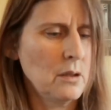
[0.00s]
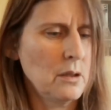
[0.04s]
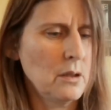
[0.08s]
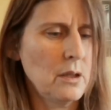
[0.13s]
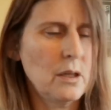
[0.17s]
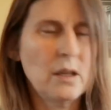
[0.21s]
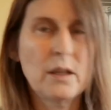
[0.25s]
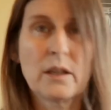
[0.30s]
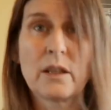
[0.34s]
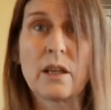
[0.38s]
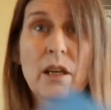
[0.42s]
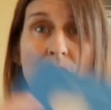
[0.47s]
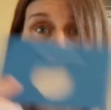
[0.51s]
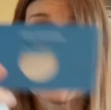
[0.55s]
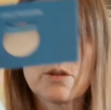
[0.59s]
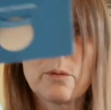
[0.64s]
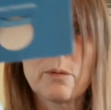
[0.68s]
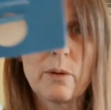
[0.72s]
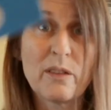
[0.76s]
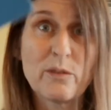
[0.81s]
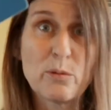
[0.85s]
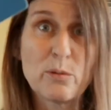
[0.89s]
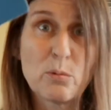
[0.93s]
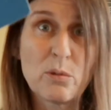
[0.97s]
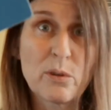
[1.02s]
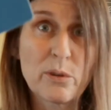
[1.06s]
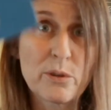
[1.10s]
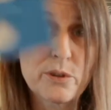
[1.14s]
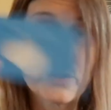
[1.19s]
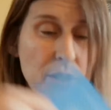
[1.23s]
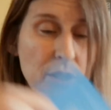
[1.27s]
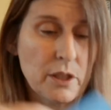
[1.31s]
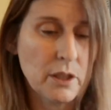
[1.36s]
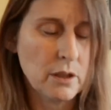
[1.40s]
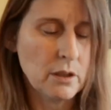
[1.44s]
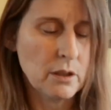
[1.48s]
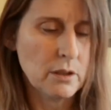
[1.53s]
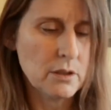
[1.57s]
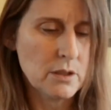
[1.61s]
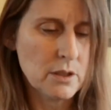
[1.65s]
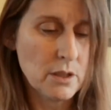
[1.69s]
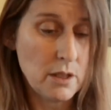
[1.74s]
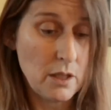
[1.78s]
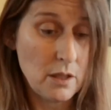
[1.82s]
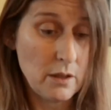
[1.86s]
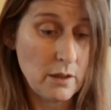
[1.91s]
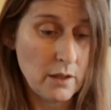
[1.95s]
I guess you have a warranty
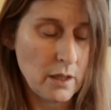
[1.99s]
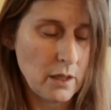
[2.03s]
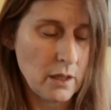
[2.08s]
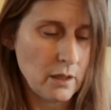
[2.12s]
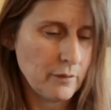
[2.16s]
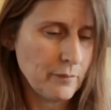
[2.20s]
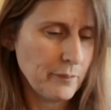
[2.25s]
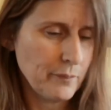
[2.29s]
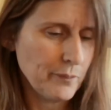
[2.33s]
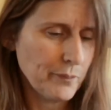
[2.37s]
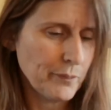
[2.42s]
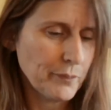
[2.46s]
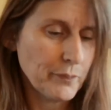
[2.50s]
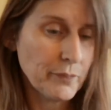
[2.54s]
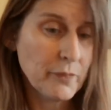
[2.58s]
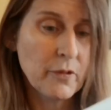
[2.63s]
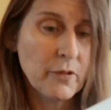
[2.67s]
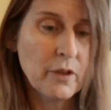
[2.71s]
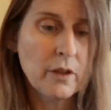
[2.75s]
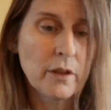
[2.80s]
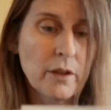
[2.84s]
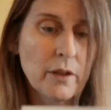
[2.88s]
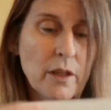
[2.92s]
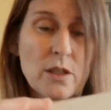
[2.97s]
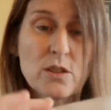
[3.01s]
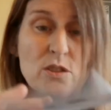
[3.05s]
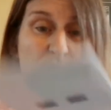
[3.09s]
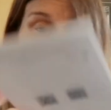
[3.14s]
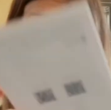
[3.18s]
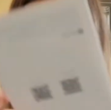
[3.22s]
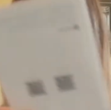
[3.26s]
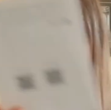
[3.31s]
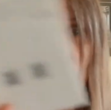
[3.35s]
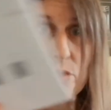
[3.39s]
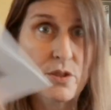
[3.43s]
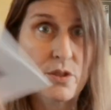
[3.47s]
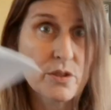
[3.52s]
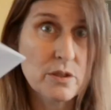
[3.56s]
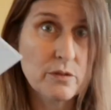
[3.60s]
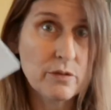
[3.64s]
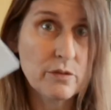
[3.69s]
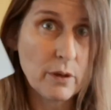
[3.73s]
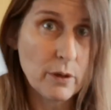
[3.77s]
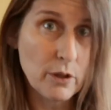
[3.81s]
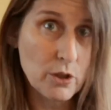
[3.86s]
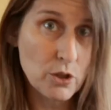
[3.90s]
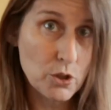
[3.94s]
card in there. The instructions are
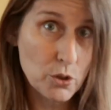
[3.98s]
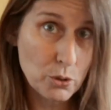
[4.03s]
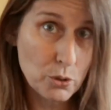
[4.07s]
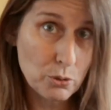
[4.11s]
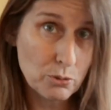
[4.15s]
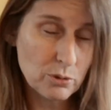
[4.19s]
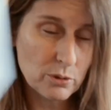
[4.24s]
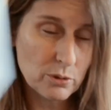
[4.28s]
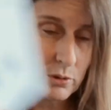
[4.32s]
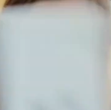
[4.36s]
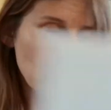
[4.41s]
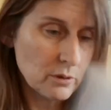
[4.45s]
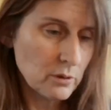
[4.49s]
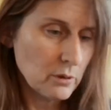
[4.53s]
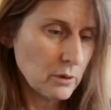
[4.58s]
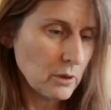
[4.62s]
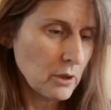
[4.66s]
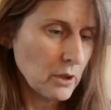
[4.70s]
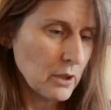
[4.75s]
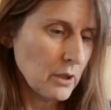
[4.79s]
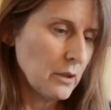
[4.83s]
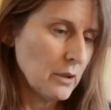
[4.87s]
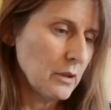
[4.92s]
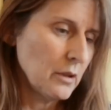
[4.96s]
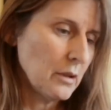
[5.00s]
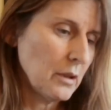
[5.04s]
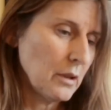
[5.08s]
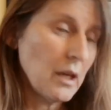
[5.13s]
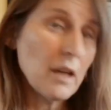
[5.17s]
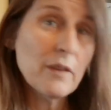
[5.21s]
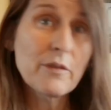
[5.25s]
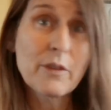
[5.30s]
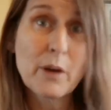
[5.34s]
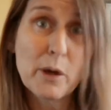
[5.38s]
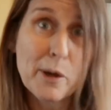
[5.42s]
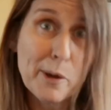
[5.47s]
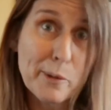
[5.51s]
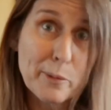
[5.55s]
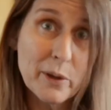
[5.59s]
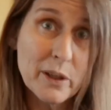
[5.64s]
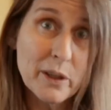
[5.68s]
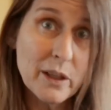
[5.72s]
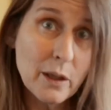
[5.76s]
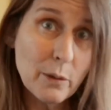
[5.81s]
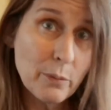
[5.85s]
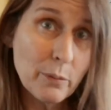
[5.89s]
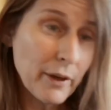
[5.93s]
very short. I very
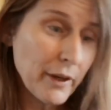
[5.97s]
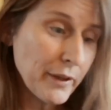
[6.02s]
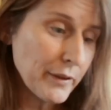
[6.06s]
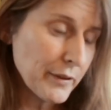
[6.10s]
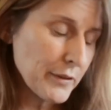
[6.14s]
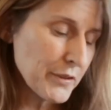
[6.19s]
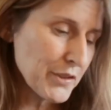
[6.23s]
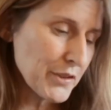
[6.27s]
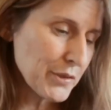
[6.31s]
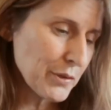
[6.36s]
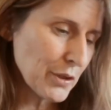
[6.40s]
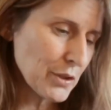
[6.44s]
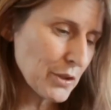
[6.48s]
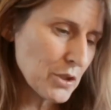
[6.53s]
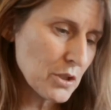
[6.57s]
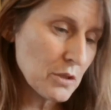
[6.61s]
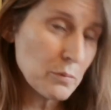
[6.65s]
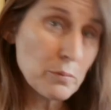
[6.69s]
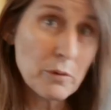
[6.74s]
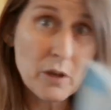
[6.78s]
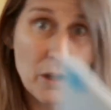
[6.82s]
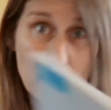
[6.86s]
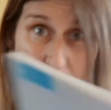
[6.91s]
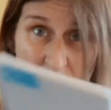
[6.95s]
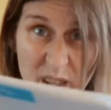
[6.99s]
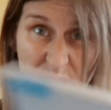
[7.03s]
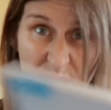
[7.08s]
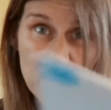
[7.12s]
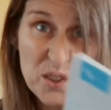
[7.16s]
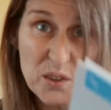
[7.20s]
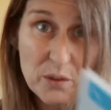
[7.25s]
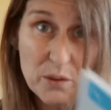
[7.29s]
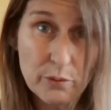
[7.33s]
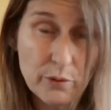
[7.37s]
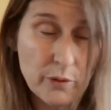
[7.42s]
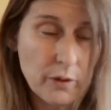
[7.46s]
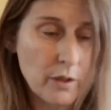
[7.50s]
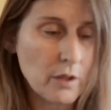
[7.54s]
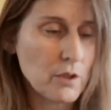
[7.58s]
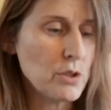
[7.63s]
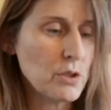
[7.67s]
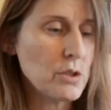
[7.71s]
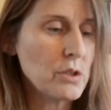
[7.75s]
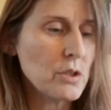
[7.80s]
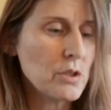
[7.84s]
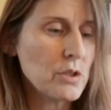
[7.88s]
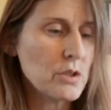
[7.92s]
rarely read instructions, but I might do for
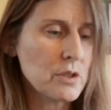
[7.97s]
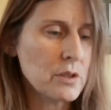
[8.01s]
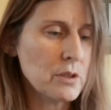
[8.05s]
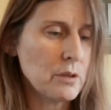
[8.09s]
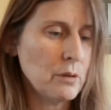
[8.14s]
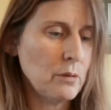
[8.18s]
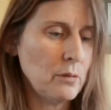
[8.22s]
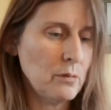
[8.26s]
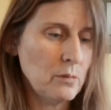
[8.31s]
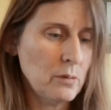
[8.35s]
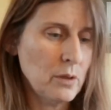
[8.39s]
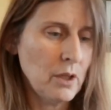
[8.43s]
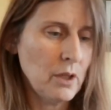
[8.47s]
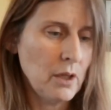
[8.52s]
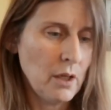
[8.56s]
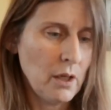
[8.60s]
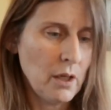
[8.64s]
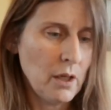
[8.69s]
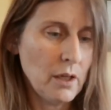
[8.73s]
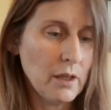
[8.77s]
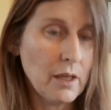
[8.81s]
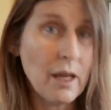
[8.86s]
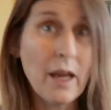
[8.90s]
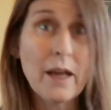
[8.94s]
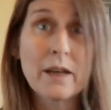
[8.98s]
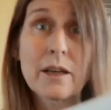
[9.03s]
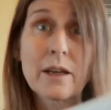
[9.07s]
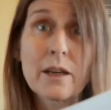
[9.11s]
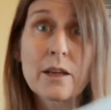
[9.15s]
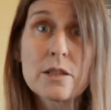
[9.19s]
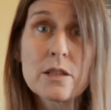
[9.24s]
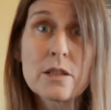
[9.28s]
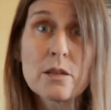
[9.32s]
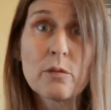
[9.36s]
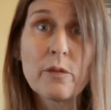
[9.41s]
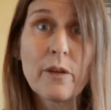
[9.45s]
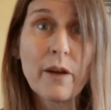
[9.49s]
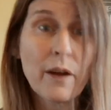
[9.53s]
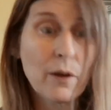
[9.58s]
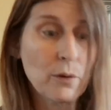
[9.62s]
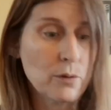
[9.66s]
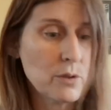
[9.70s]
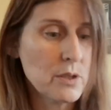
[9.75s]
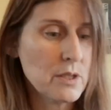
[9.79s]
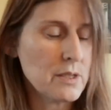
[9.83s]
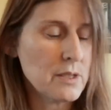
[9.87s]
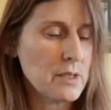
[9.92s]
this just to get an idea of
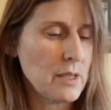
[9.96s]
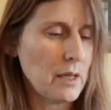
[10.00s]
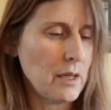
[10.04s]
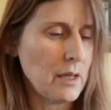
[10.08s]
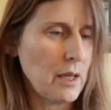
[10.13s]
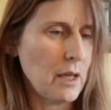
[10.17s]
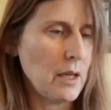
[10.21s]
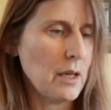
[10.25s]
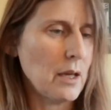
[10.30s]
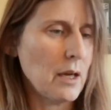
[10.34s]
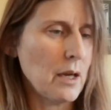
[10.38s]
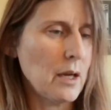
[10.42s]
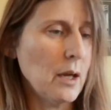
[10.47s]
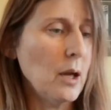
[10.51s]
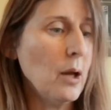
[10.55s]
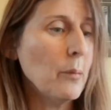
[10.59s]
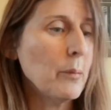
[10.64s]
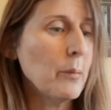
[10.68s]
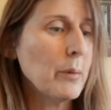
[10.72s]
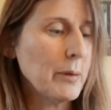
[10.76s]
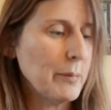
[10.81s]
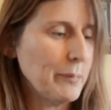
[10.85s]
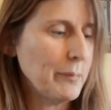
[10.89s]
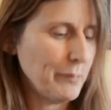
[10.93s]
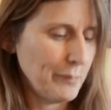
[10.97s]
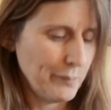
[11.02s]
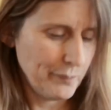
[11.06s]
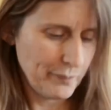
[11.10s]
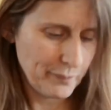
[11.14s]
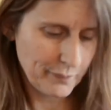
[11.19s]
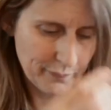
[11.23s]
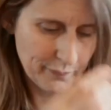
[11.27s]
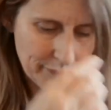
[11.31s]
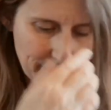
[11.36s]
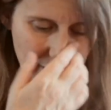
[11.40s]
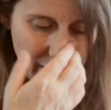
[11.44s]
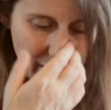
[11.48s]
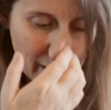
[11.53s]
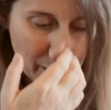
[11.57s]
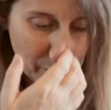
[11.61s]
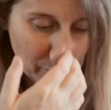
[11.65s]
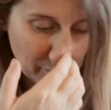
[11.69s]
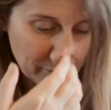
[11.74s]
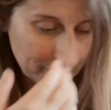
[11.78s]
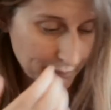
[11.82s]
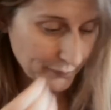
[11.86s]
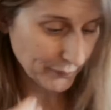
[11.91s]
how to set it up. Now,